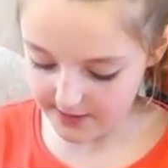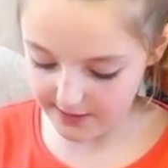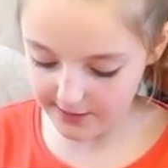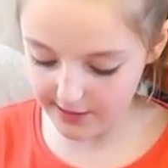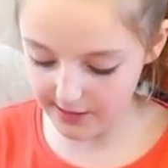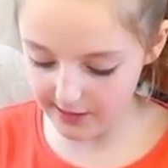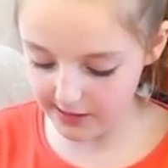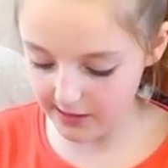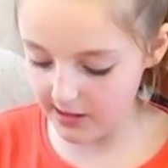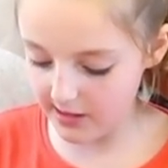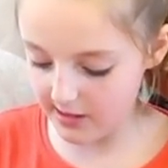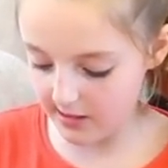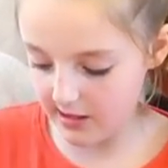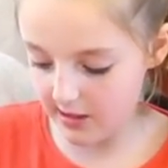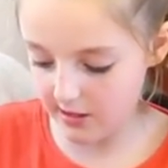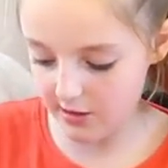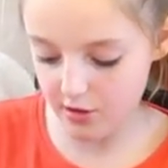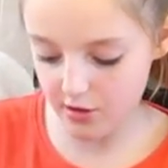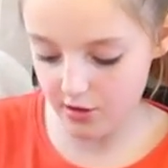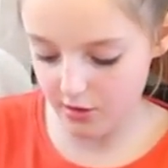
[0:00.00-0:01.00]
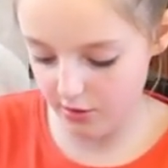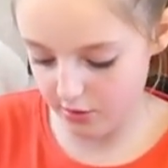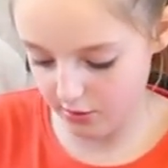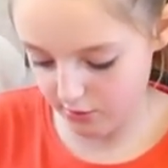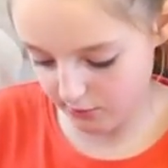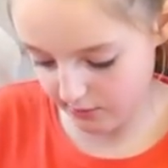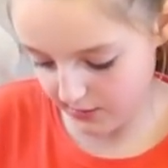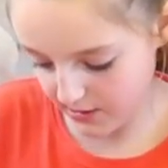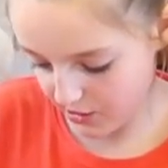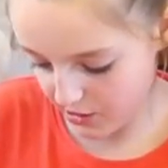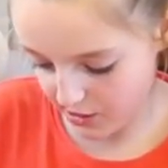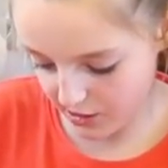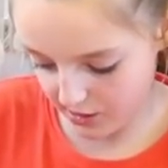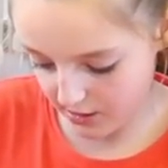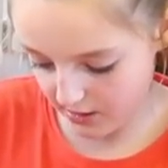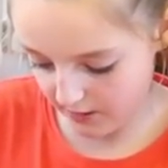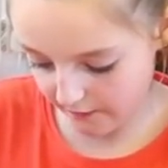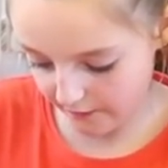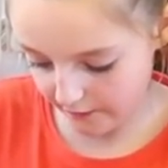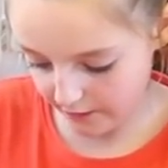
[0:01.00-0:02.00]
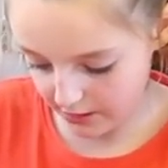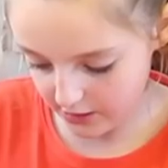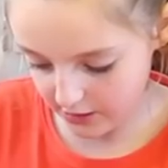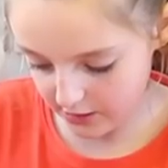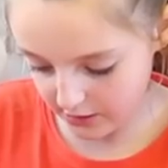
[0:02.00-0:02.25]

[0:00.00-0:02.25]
Is this Nintendo Switch gift